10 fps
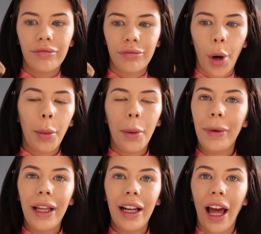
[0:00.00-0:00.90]

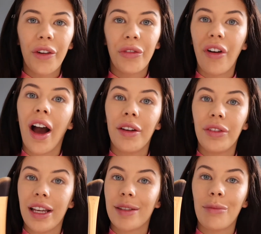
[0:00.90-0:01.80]
Probably like 5
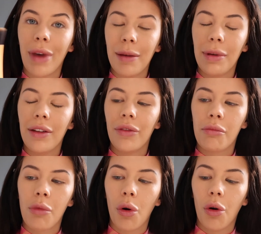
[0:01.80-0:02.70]
years, maybe
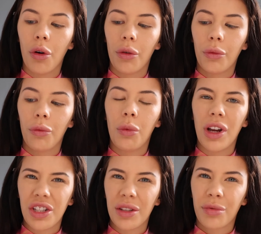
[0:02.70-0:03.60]
even more,
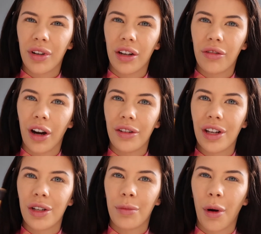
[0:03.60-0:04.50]
which is pretty gross. I
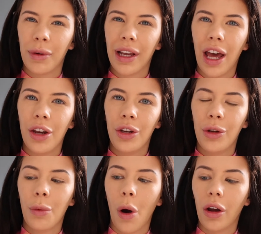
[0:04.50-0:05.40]
should probably get a
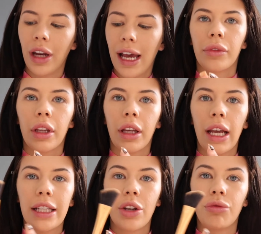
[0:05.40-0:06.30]
new one.
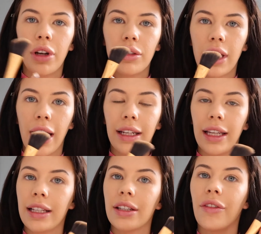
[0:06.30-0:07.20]
It's a Real
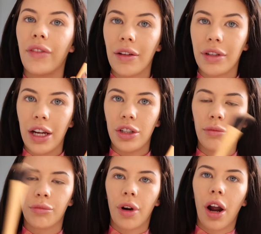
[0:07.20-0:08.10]
Techniques
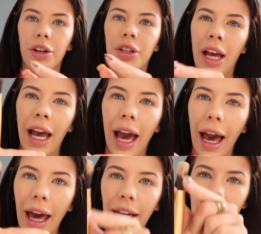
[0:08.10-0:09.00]
foundation brush,
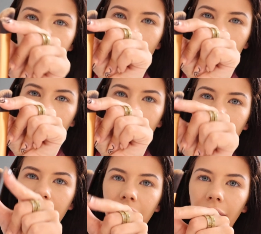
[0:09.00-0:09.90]
and it's just like
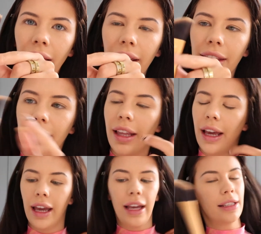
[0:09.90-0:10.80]
thin like
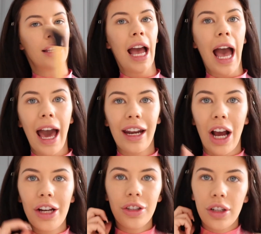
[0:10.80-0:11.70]
this, and
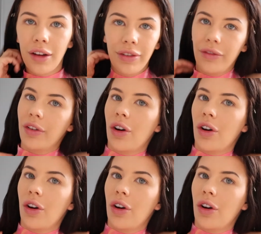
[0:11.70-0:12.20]
I just love it for